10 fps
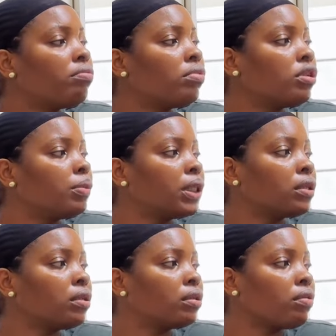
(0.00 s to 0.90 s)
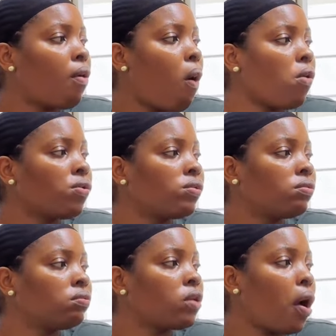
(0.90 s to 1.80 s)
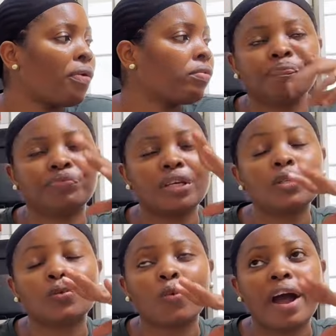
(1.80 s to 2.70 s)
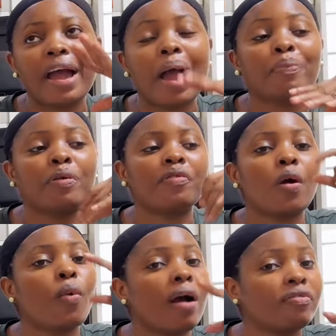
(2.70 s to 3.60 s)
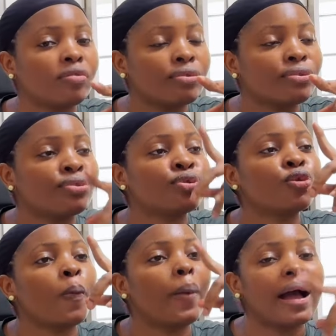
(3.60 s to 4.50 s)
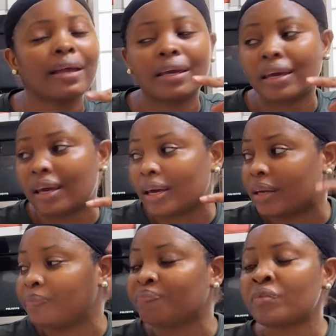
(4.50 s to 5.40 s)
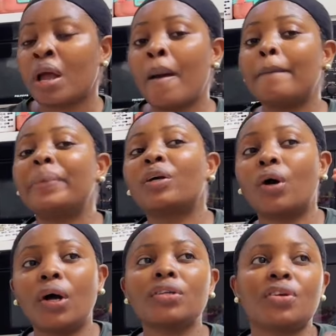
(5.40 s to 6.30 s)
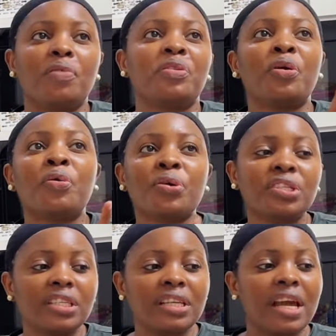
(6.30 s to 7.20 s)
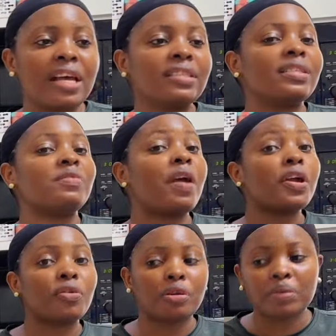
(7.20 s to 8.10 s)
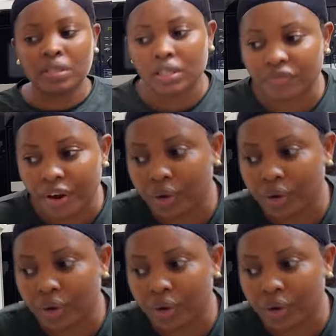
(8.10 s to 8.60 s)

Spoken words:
Oh my god. This is why I prefer waffles to pancakes, because of the crunchiness. It's very crispy, it's very